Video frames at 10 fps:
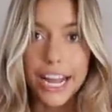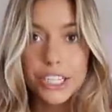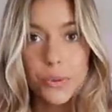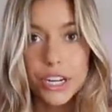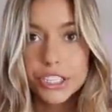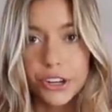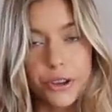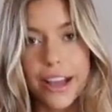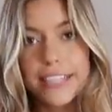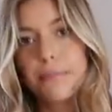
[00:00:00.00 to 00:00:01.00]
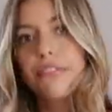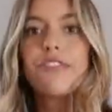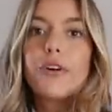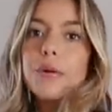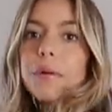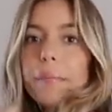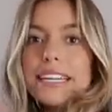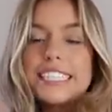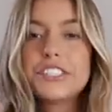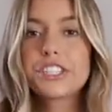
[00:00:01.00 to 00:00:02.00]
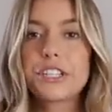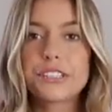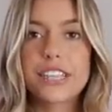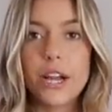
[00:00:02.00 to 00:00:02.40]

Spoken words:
I just want to show you guys before what my t-shirt looks